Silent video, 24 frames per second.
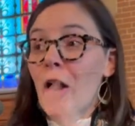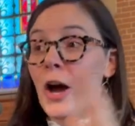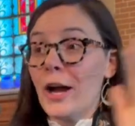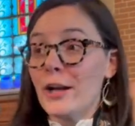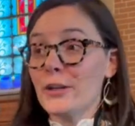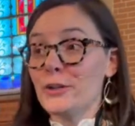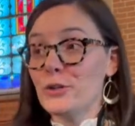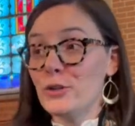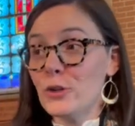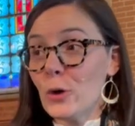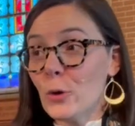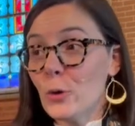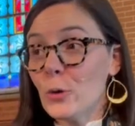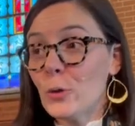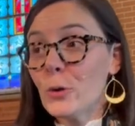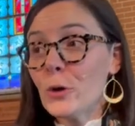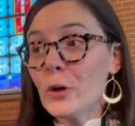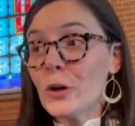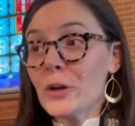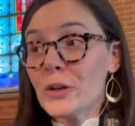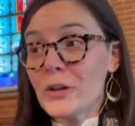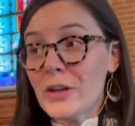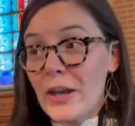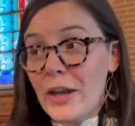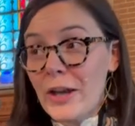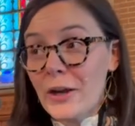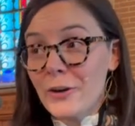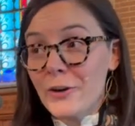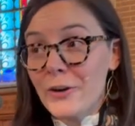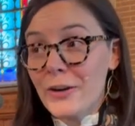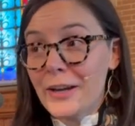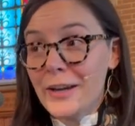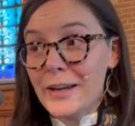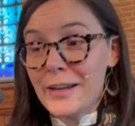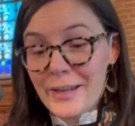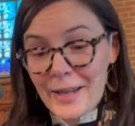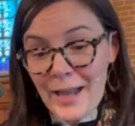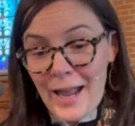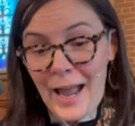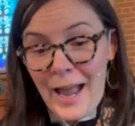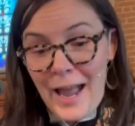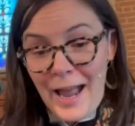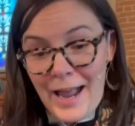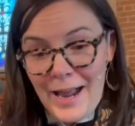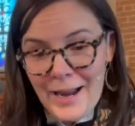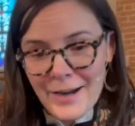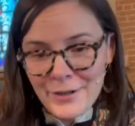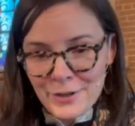I don't carry
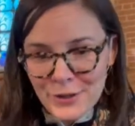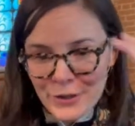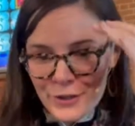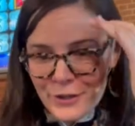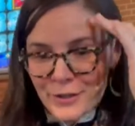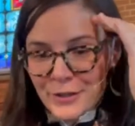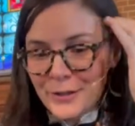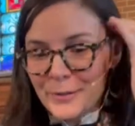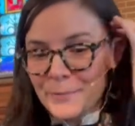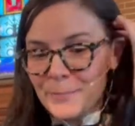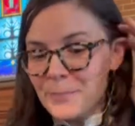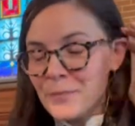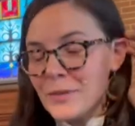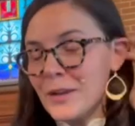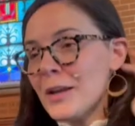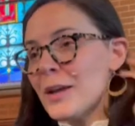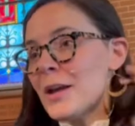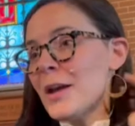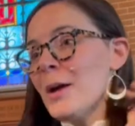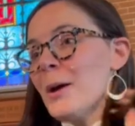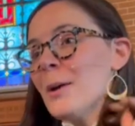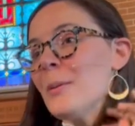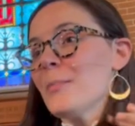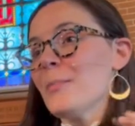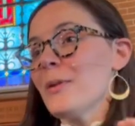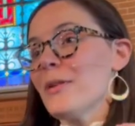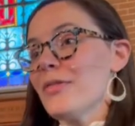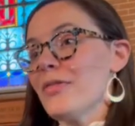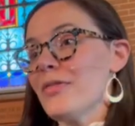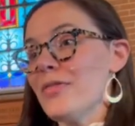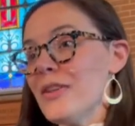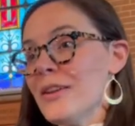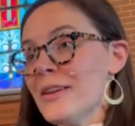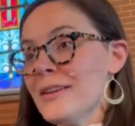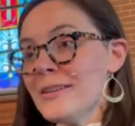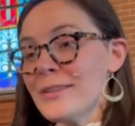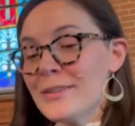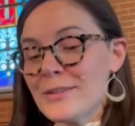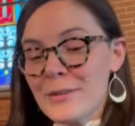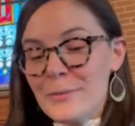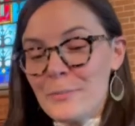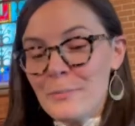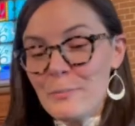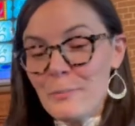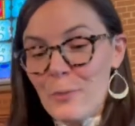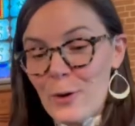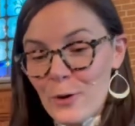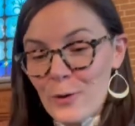cash. But
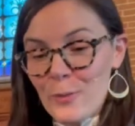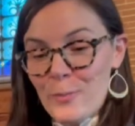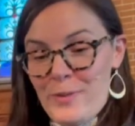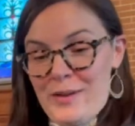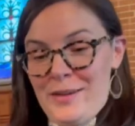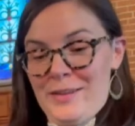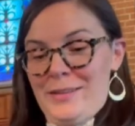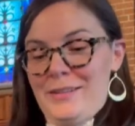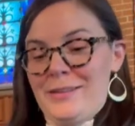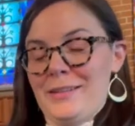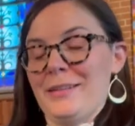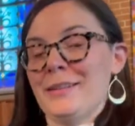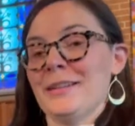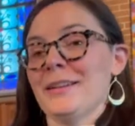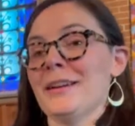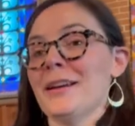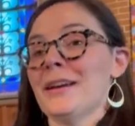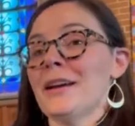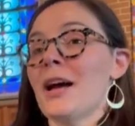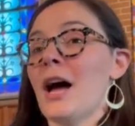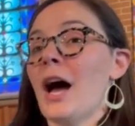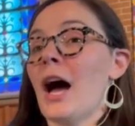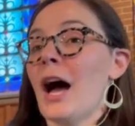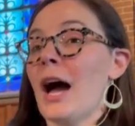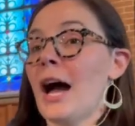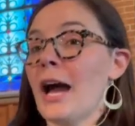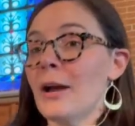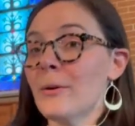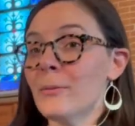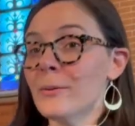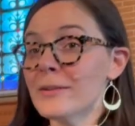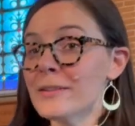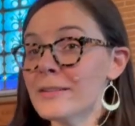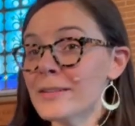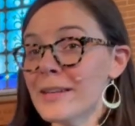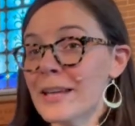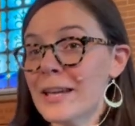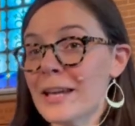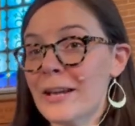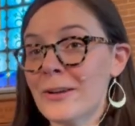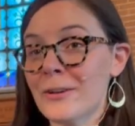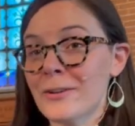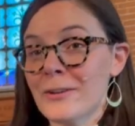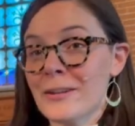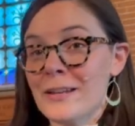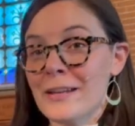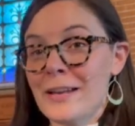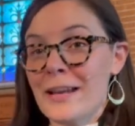this moment, I was
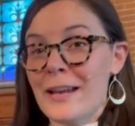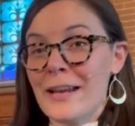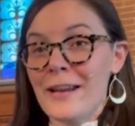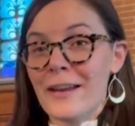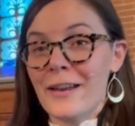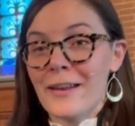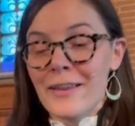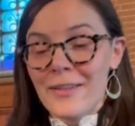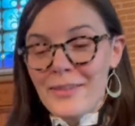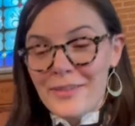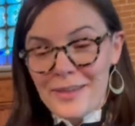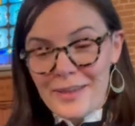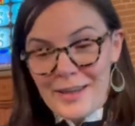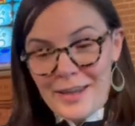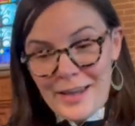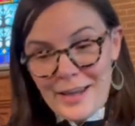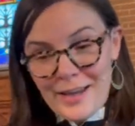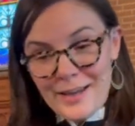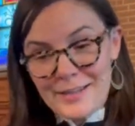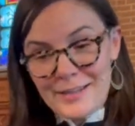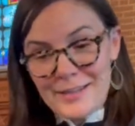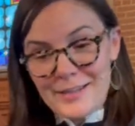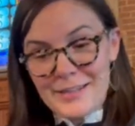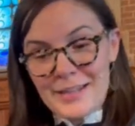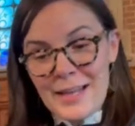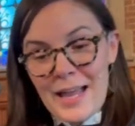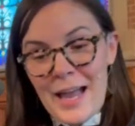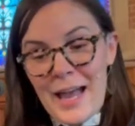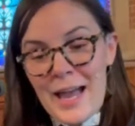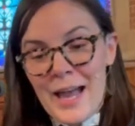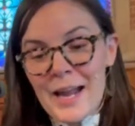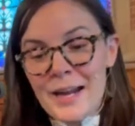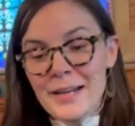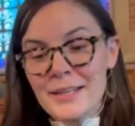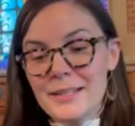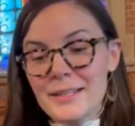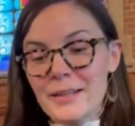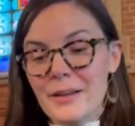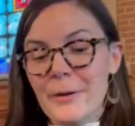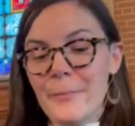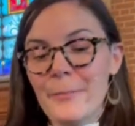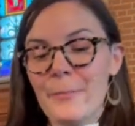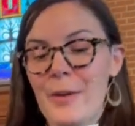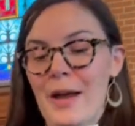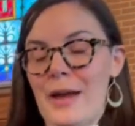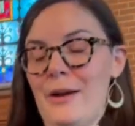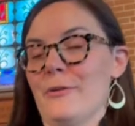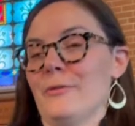carrying the exact
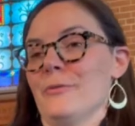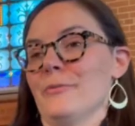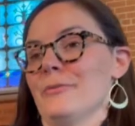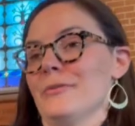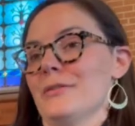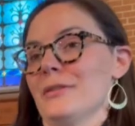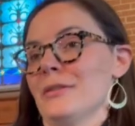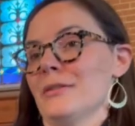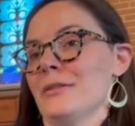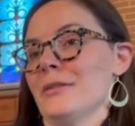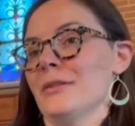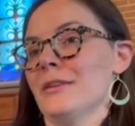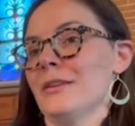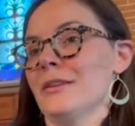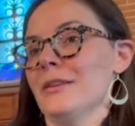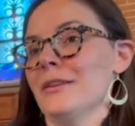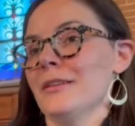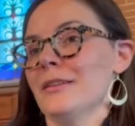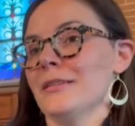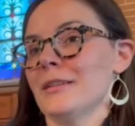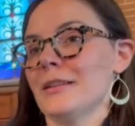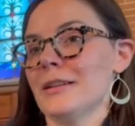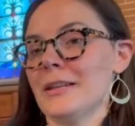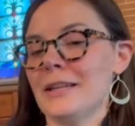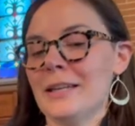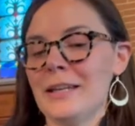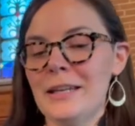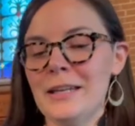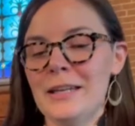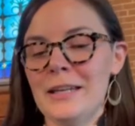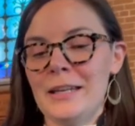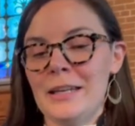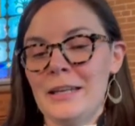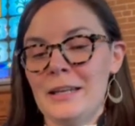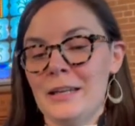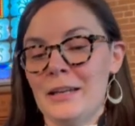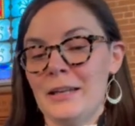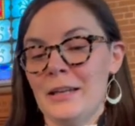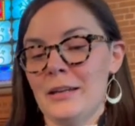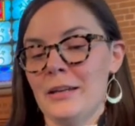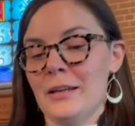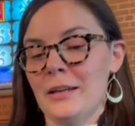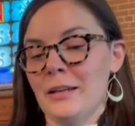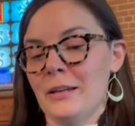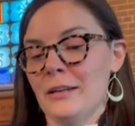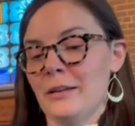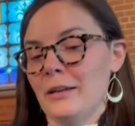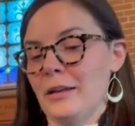amount that he
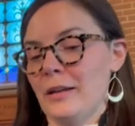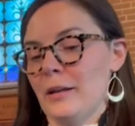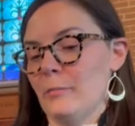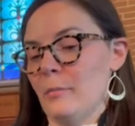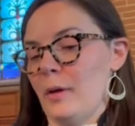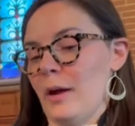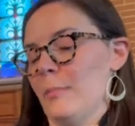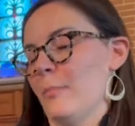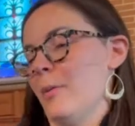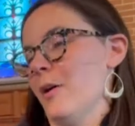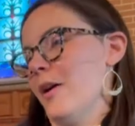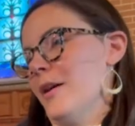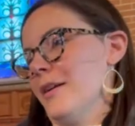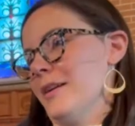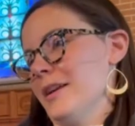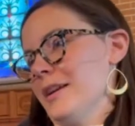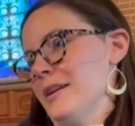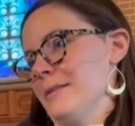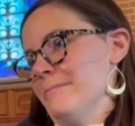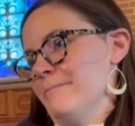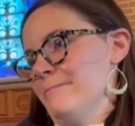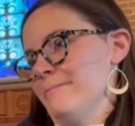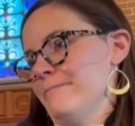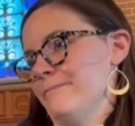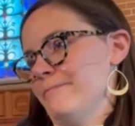needed in my pocket.